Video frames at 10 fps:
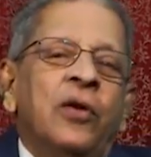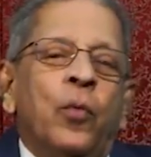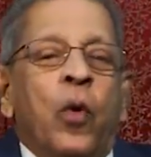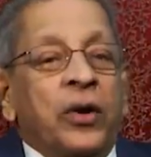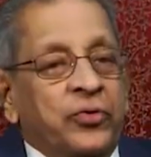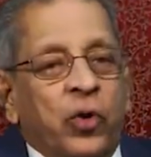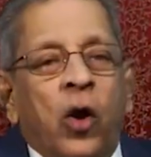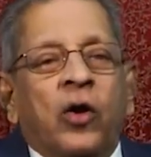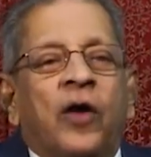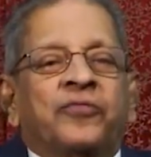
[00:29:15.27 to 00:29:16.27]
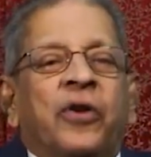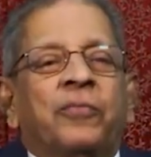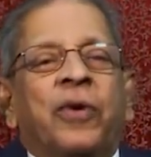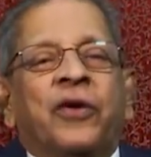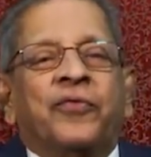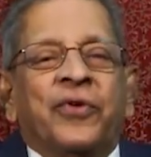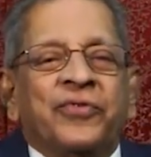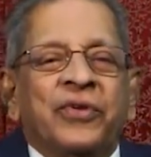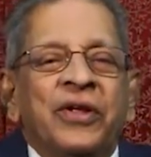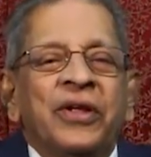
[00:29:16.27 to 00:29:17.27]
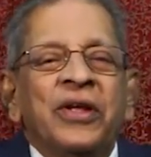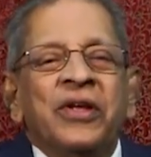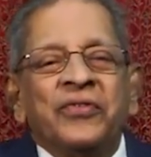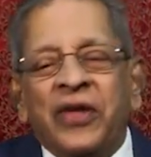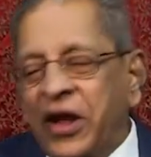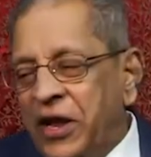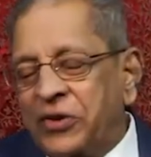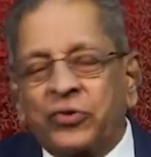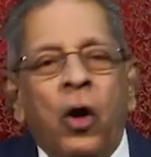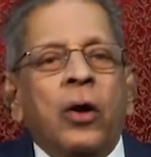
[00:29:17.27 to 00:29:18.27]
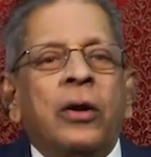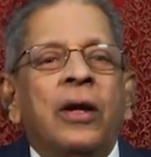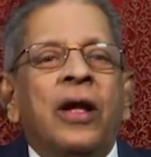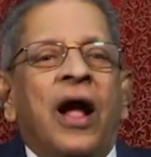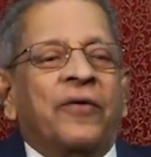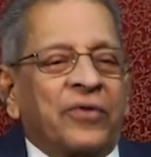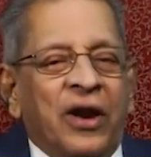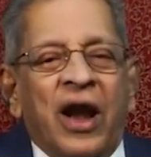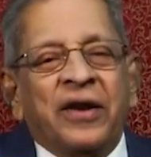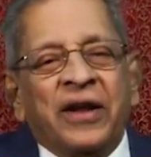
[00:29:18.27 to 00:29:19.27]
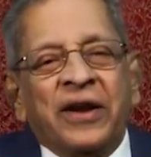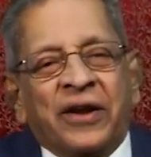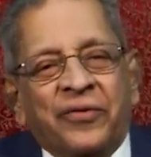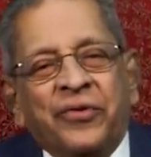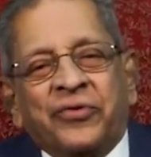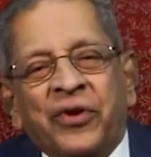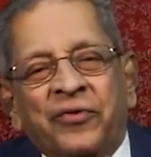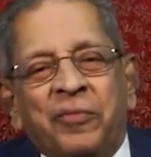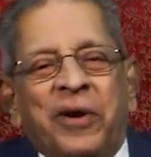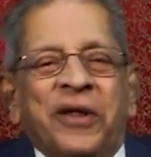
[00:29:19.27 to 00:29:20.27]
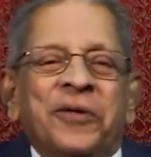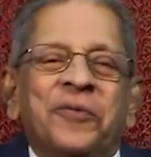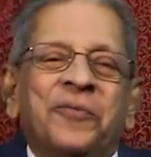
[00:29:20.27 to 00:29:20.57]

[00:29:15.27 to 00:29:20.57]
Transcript: One talk after breakfast. Second talk after granting interviews to everybody.